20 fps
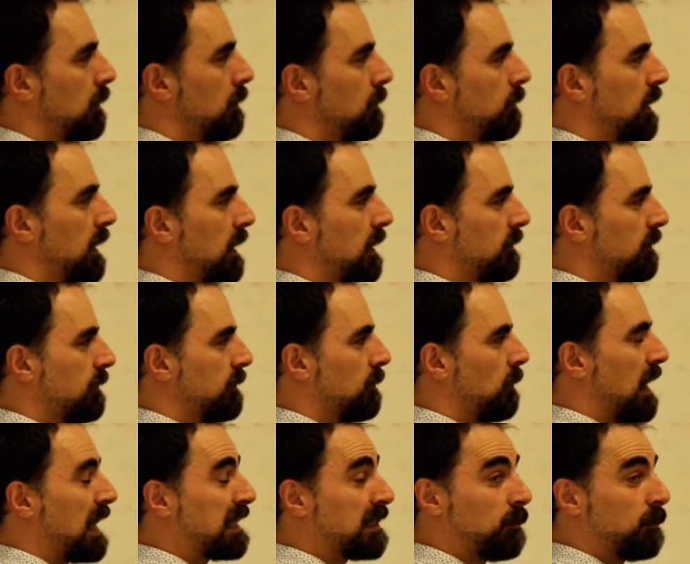We have
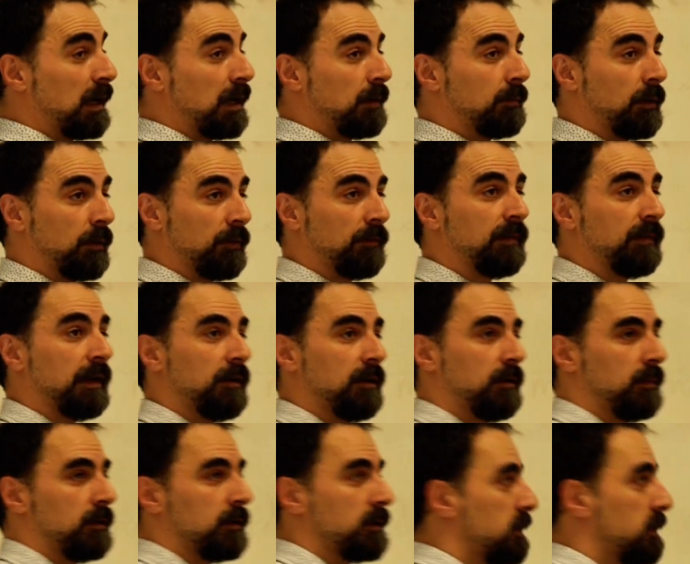x and y are both
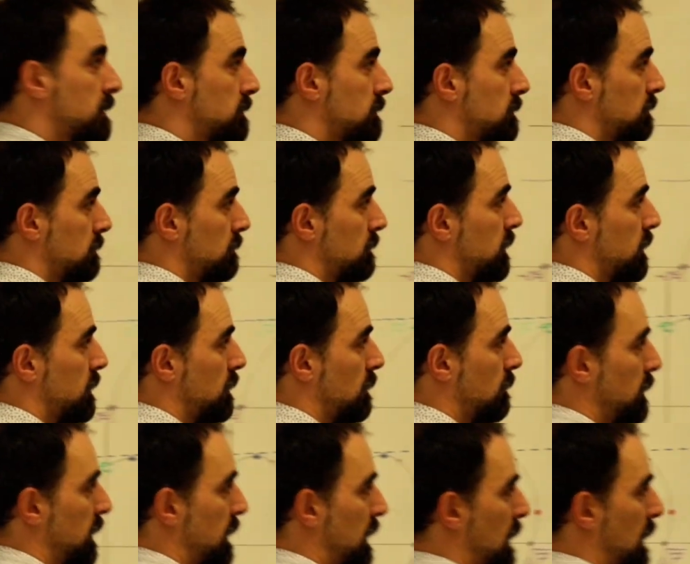variables, so
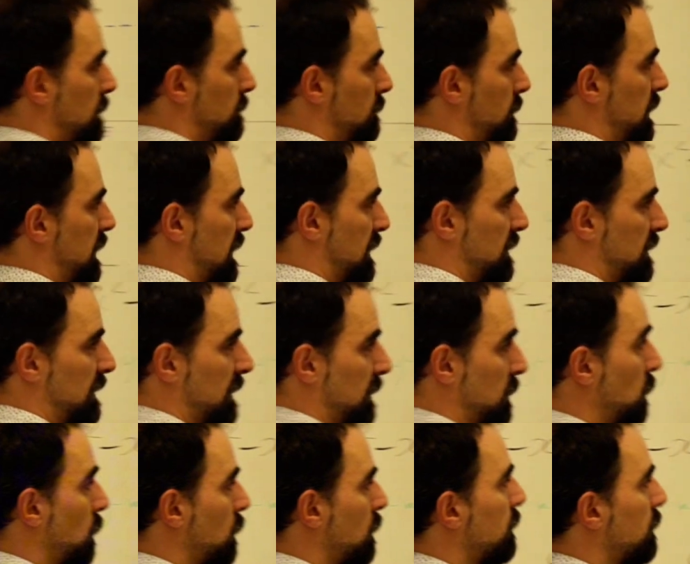we can't
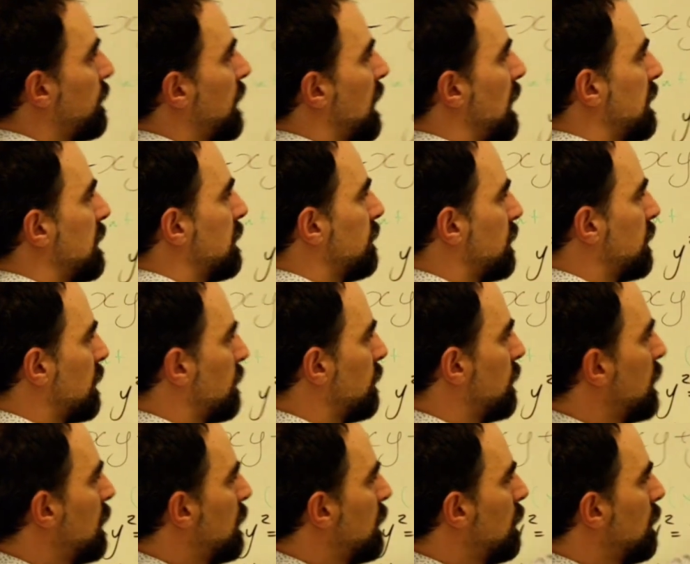ignore any of them.
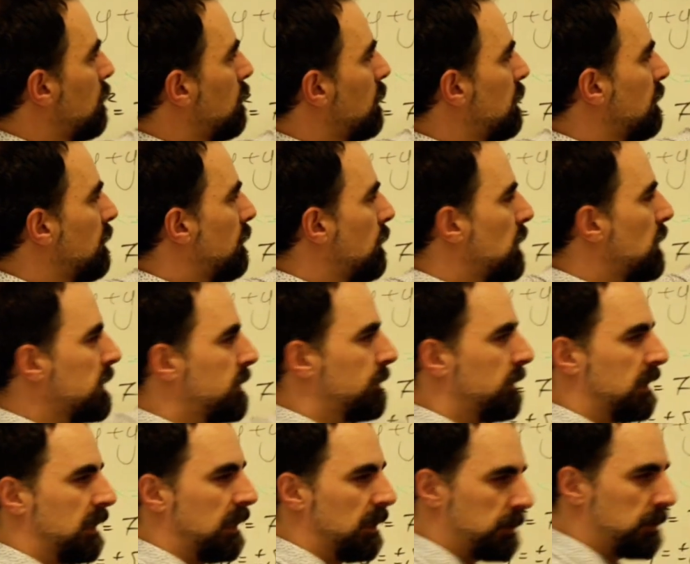When we have a
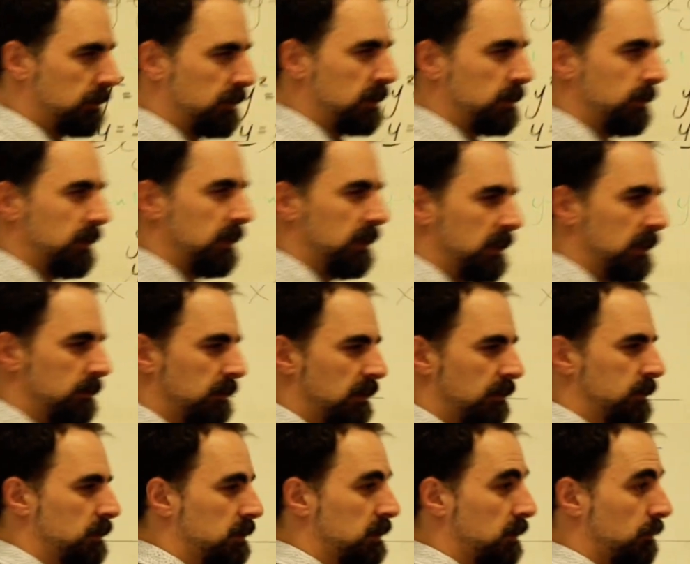multiplication between these, we have
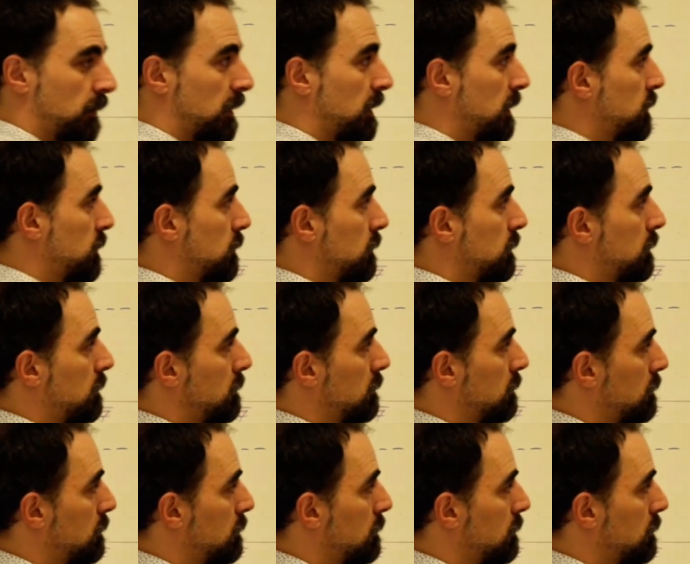to use the product rule.